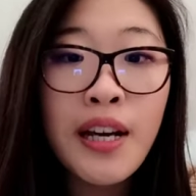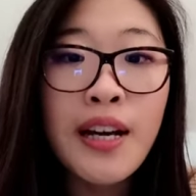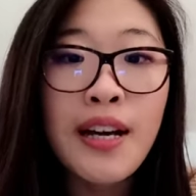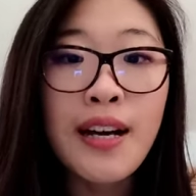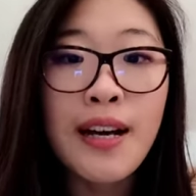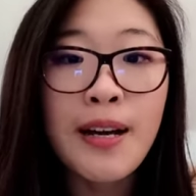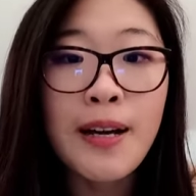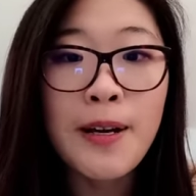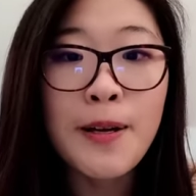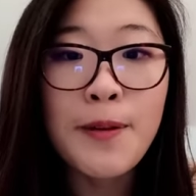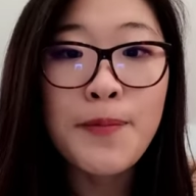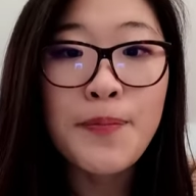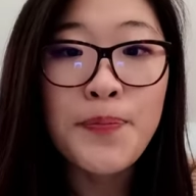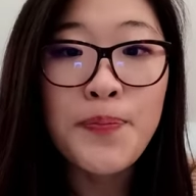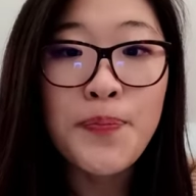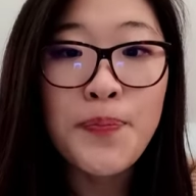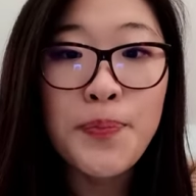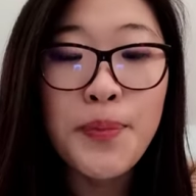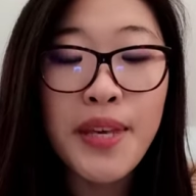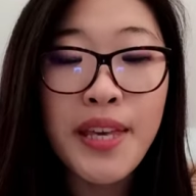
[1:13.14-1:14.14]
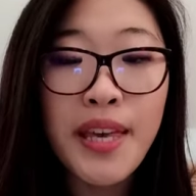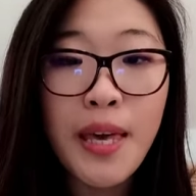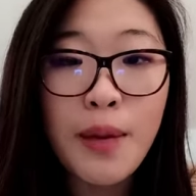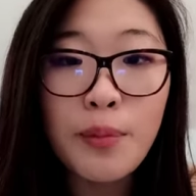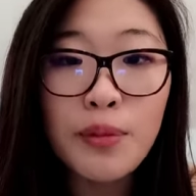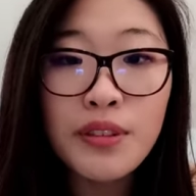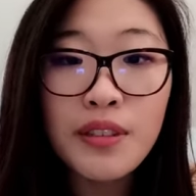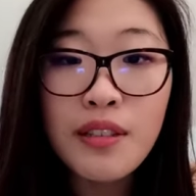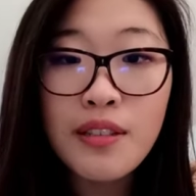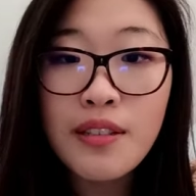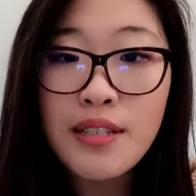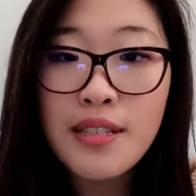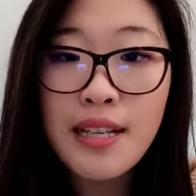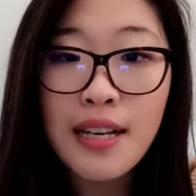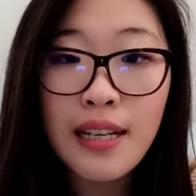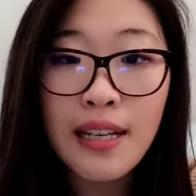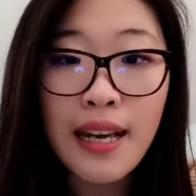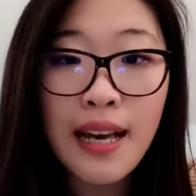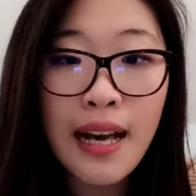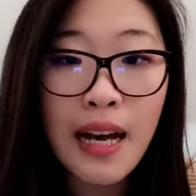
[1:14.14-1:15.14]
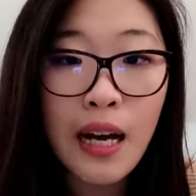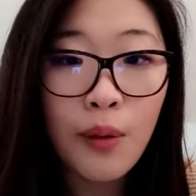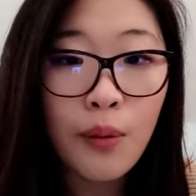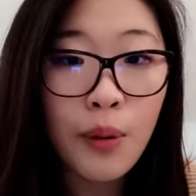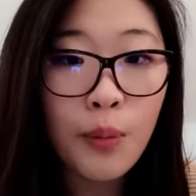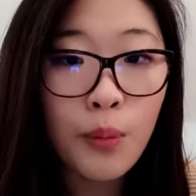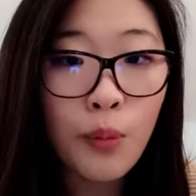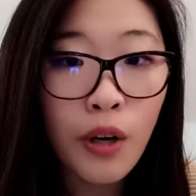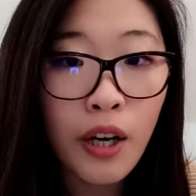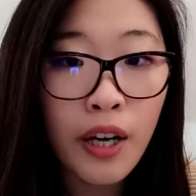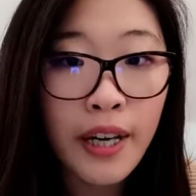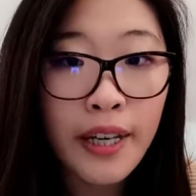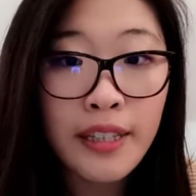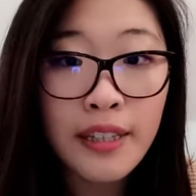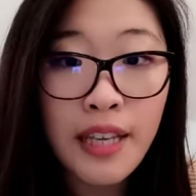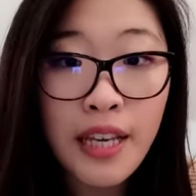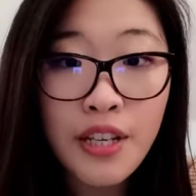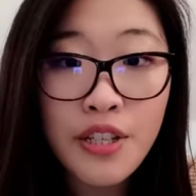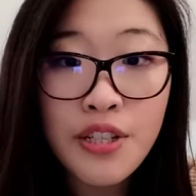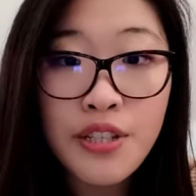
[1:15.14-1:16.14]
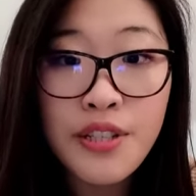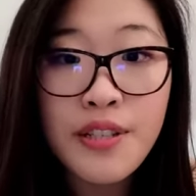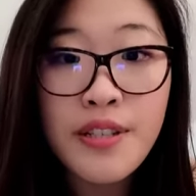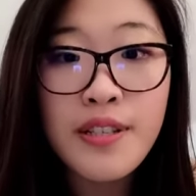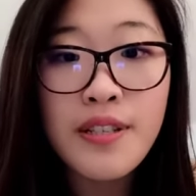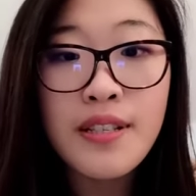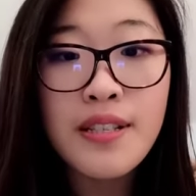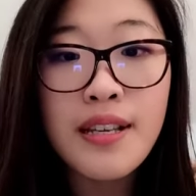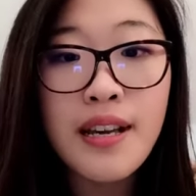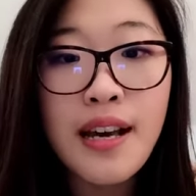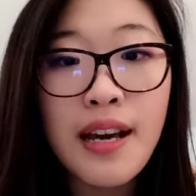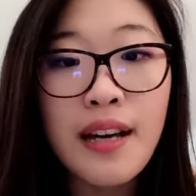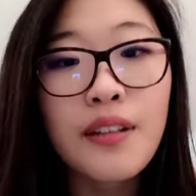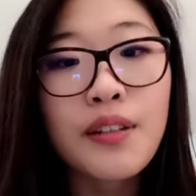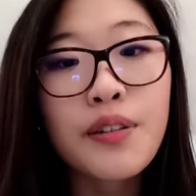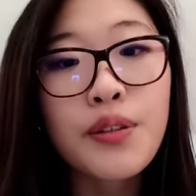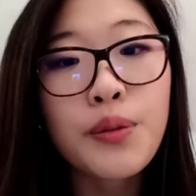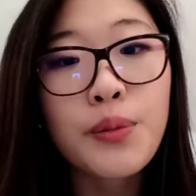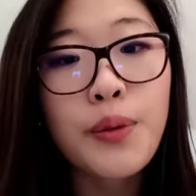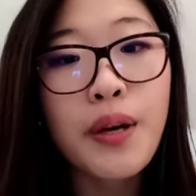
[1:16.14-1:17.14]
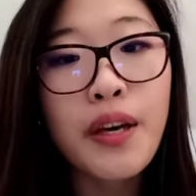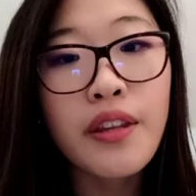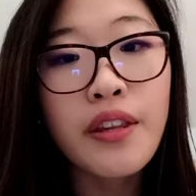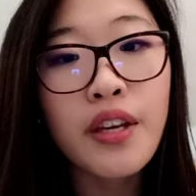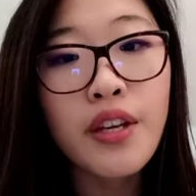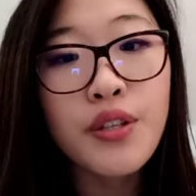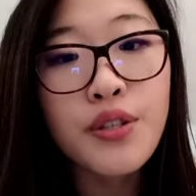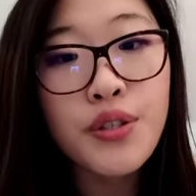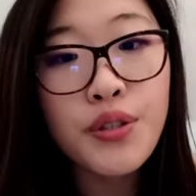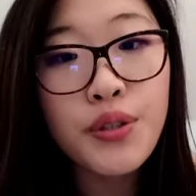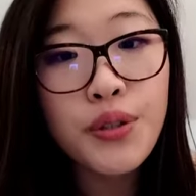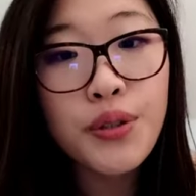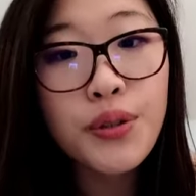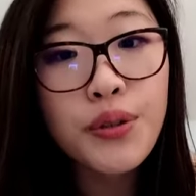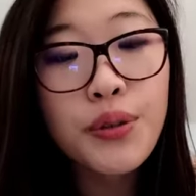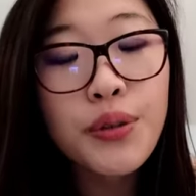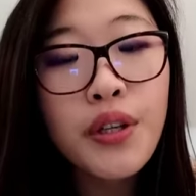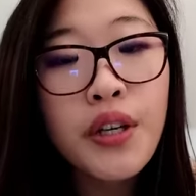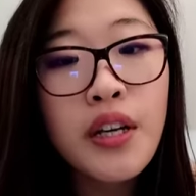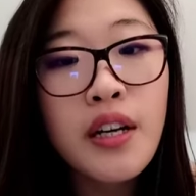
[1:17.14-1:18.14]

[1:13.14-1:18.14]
being able to understand how and why nations act the way they do,